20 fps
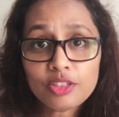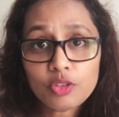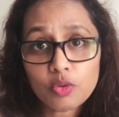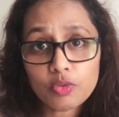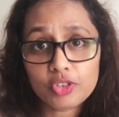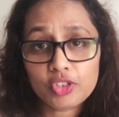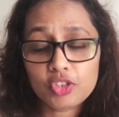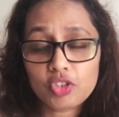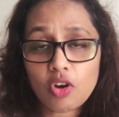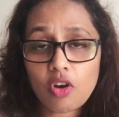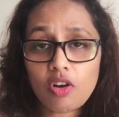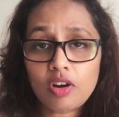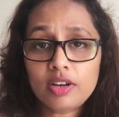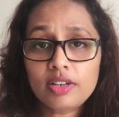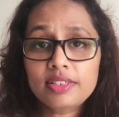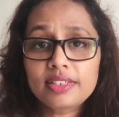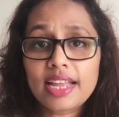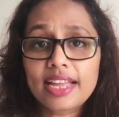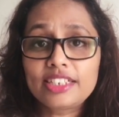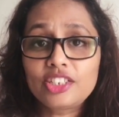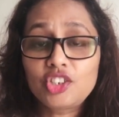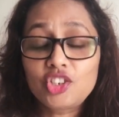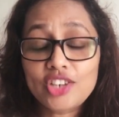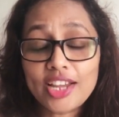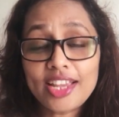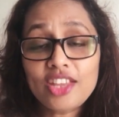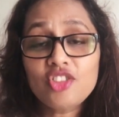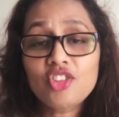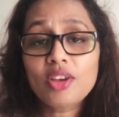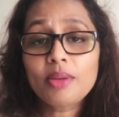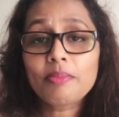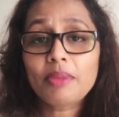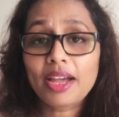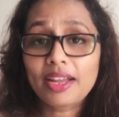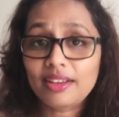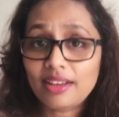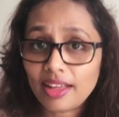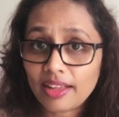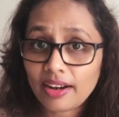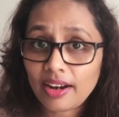those thoughts and changing my
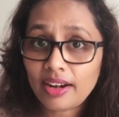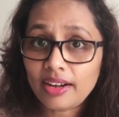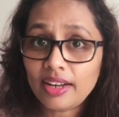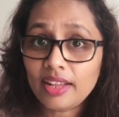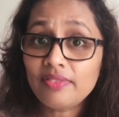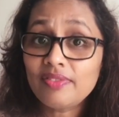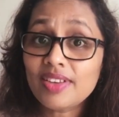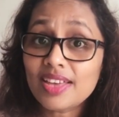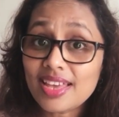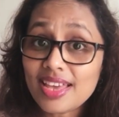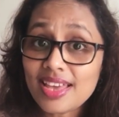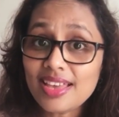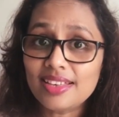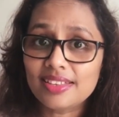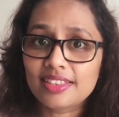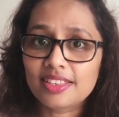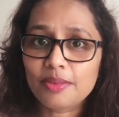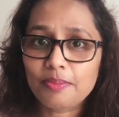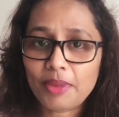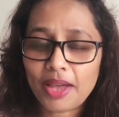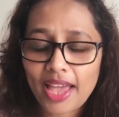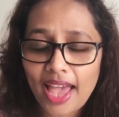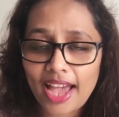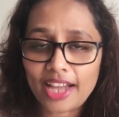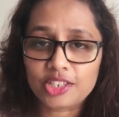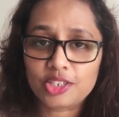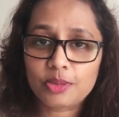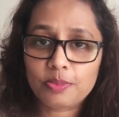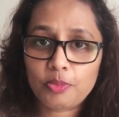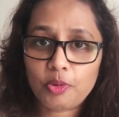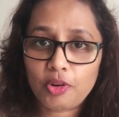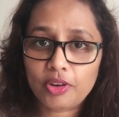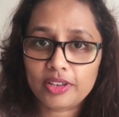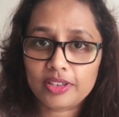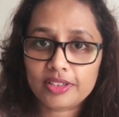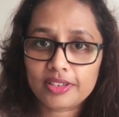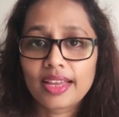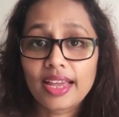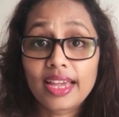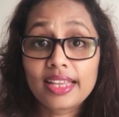narrative is my action
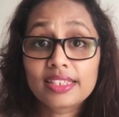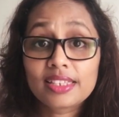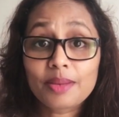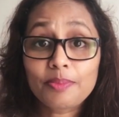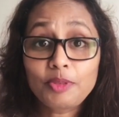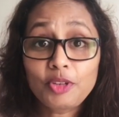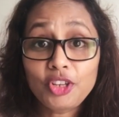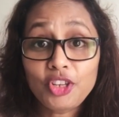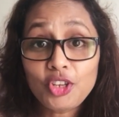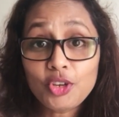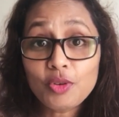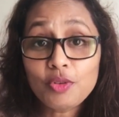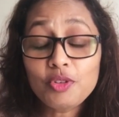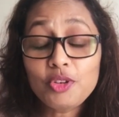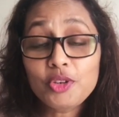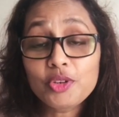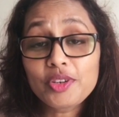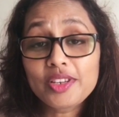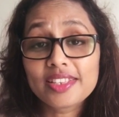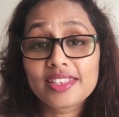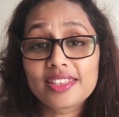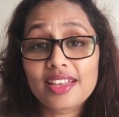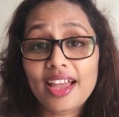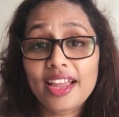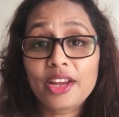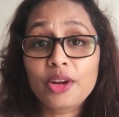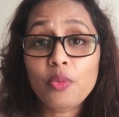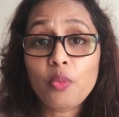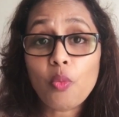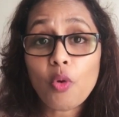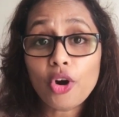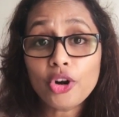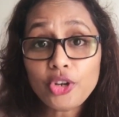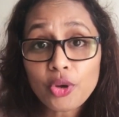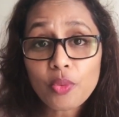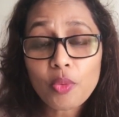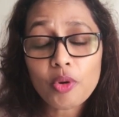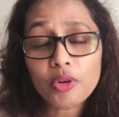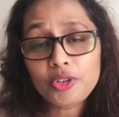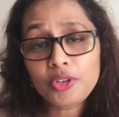point. It's up to you to decide what you
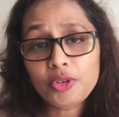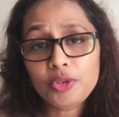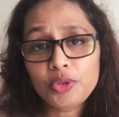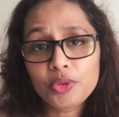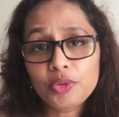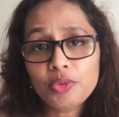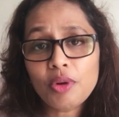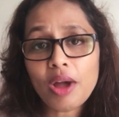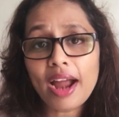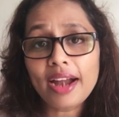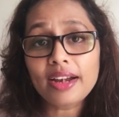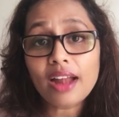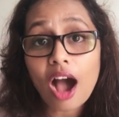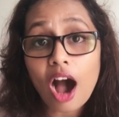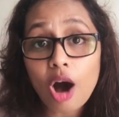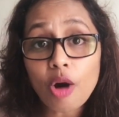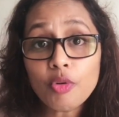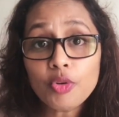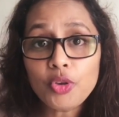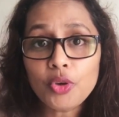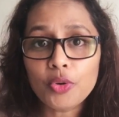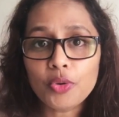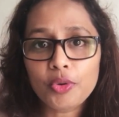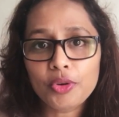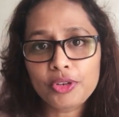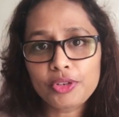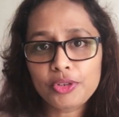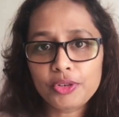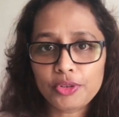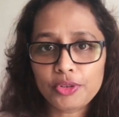want to do and how you're going to